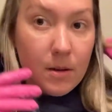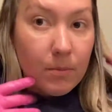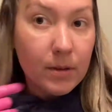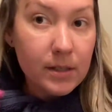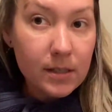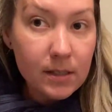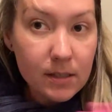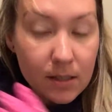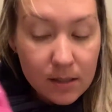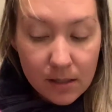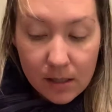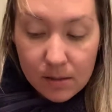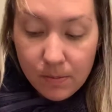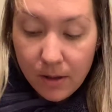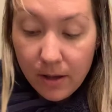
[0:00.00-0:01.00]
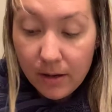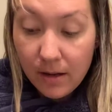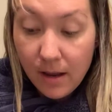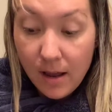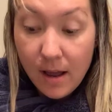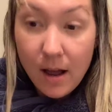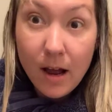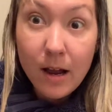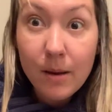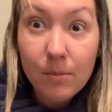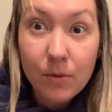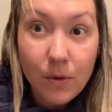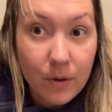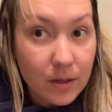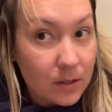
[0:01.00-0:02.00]
But since this is blonde, I'm
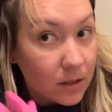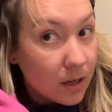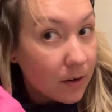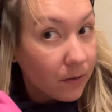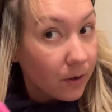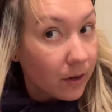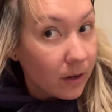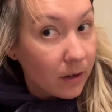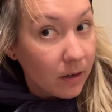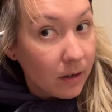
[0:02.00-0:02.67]
going to cover it.